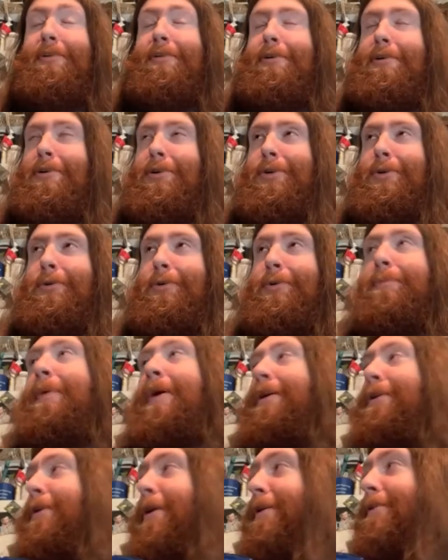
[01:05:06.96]
huge
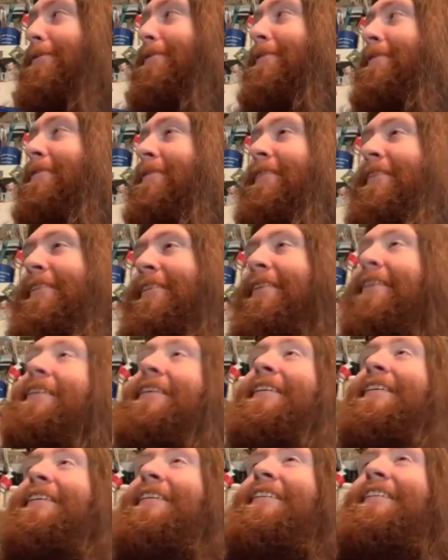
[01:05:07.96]
pay raise.
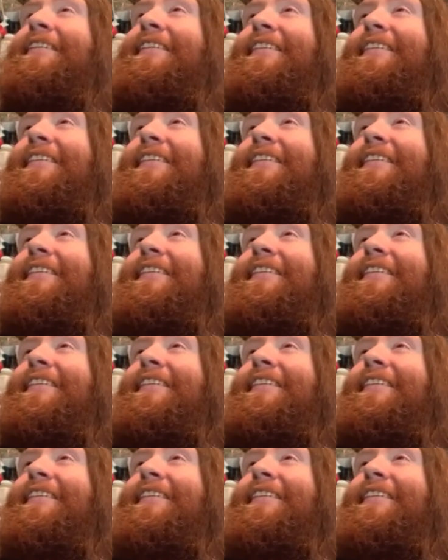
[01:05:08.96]
But